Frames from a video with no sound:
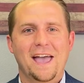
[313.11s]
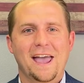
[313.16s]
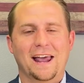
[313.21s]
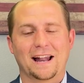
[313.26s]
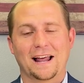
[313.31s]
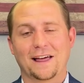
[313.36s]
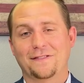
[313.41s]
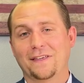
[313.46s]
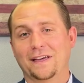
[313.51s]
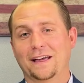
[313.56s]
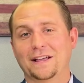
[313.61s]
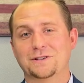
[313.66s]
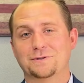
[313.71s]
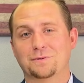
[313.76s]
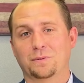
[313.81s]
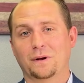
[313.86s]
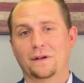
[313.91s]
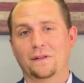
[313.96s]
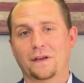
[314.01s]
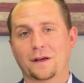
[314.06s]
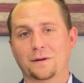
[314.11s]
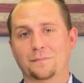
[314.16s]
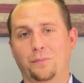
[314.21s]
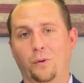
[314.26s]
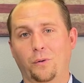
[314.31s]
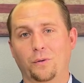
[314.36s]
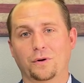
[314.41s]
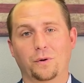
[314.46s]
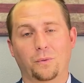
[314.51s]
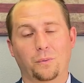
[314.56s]
And I think it's really
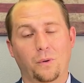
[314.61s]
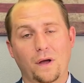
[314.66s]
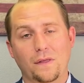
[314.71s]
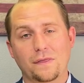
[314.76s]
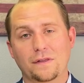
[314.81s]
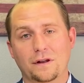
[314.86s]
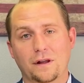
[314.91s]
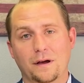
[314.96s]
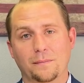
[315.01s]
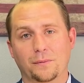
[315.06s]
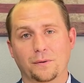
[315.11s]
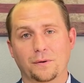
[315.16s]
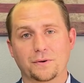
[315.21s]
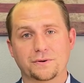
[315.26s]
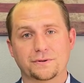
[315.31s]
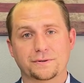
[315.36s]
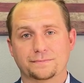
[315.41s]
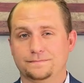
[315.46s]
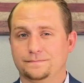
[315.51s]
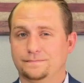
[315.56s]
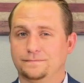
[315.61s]
important to run the numbers,